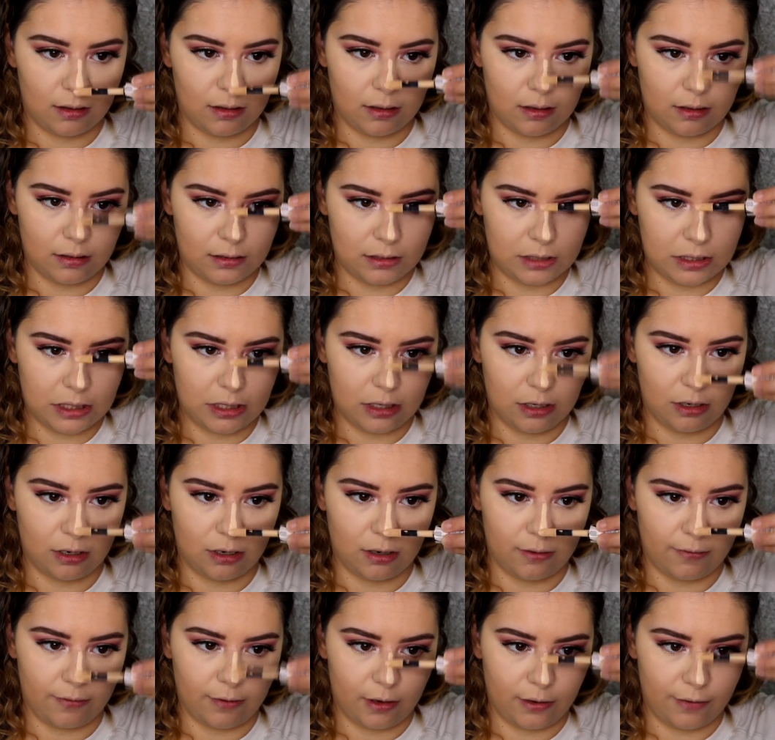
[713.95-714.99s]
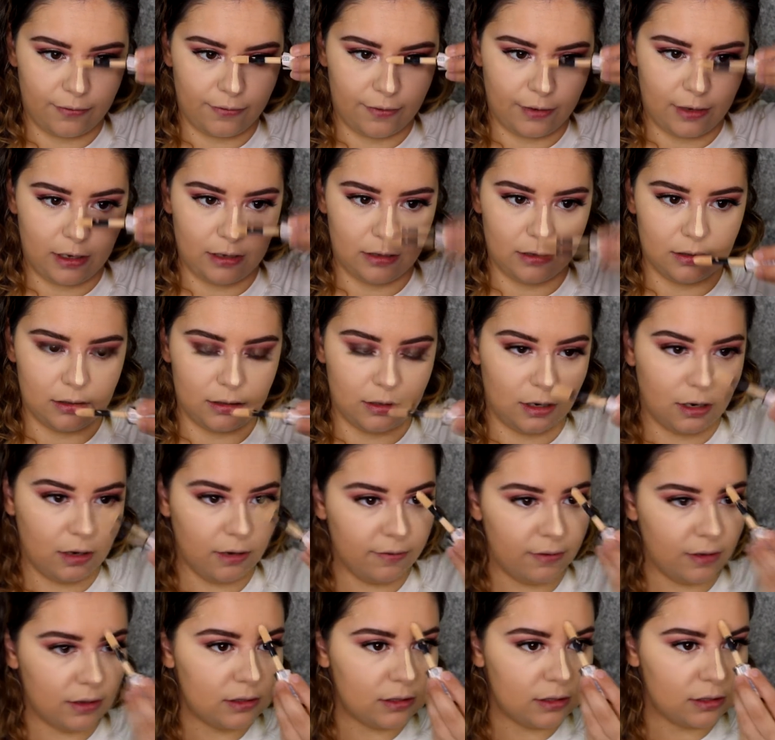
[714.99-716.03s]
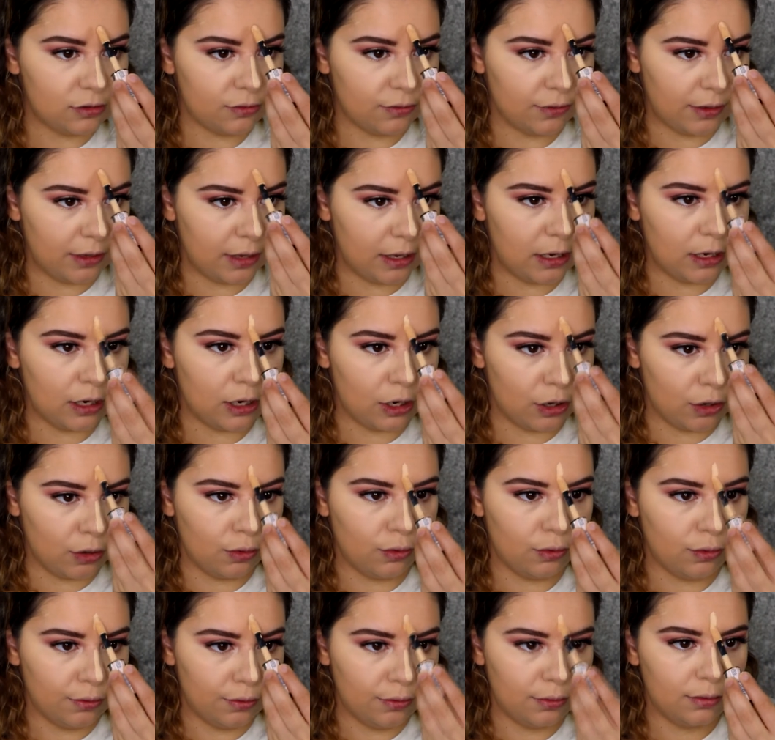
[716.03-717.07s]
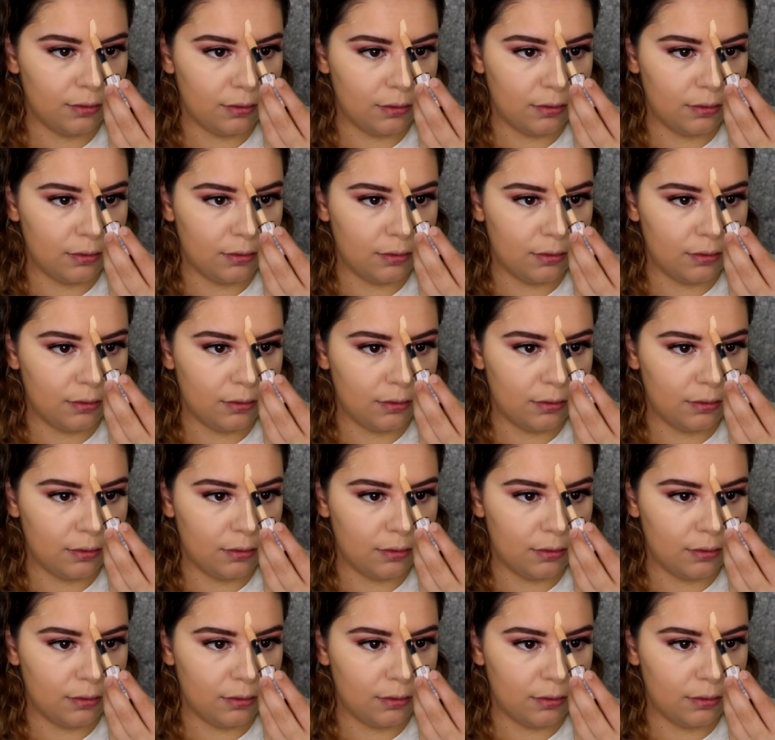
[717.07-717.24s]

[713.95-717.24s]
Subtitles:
the center of our face. None of this is really new.